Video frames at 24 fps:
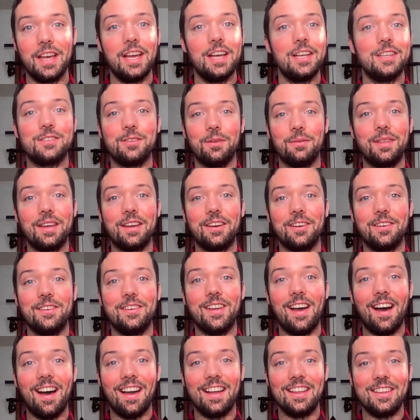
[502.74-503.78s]
So they are
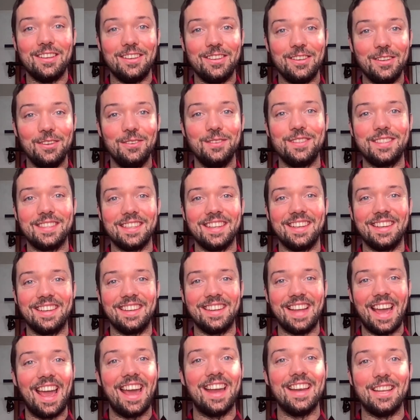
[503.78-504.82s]
not
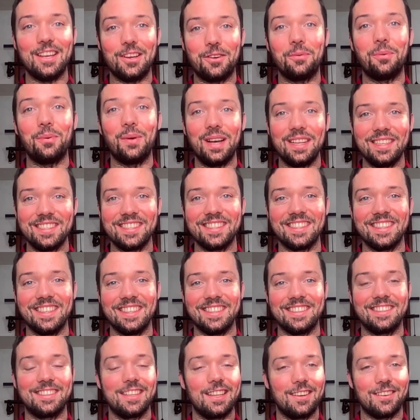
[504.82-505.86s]
using any
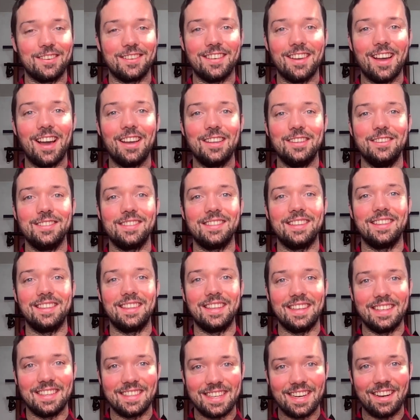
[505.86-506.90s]
questions. They are not using the
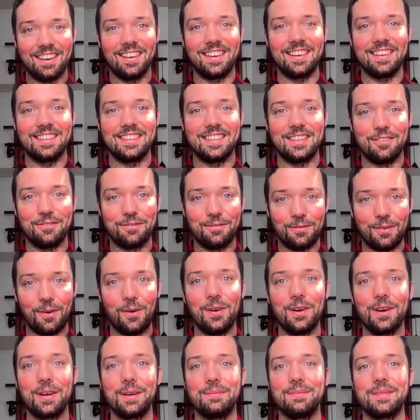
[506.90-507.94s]
interrogative
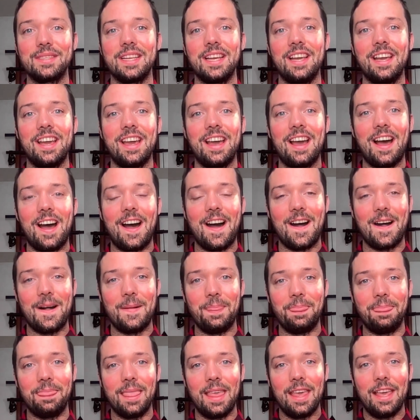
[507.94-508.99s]
forms.
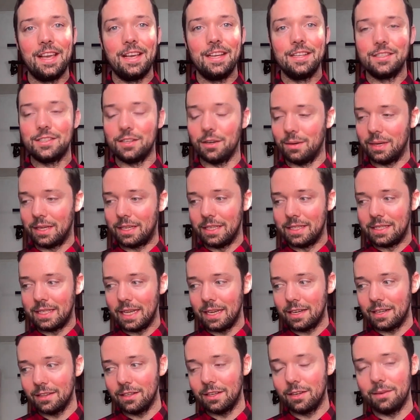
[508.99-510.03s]
So it could
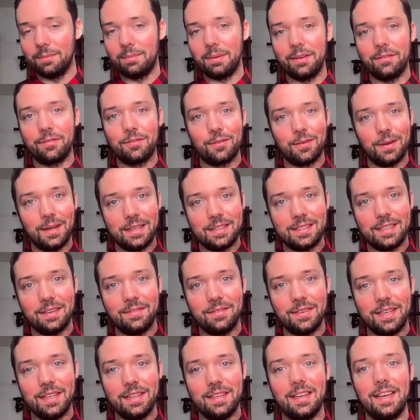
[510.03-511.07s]
take a little bit of
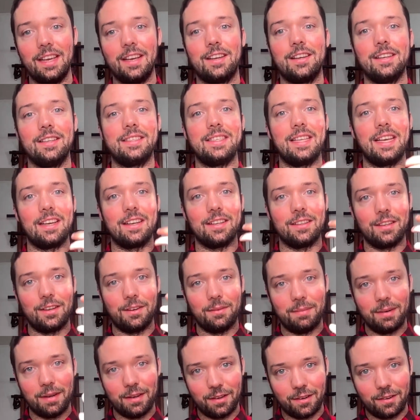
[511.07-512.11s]
creativity. It could take a little
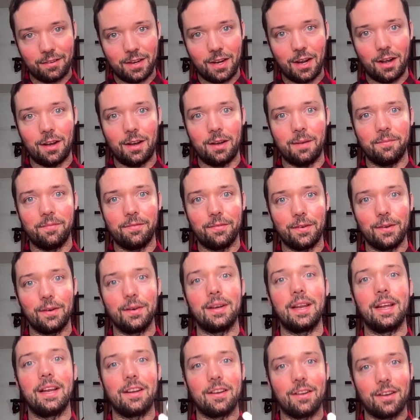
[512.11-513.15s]
bit of
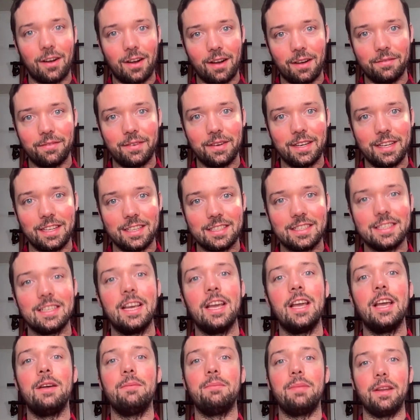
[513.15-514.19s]
comfort and confidence.
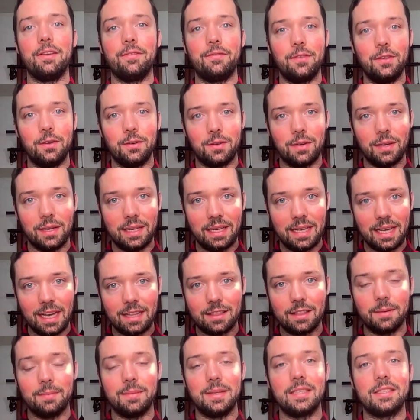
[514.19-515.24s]
But if you could get
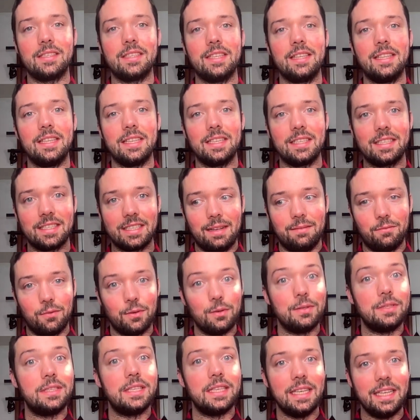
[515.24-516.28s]
them into this
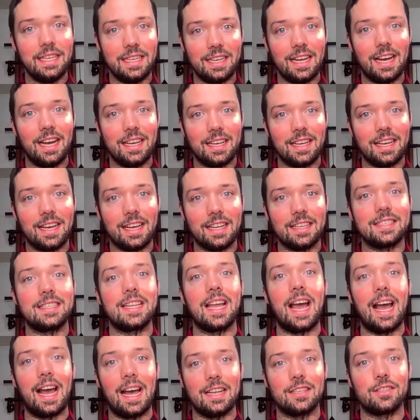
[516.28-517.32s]
routine, I guess, to
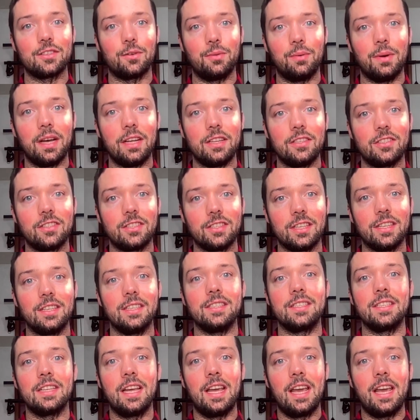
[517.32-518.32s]
ask questions,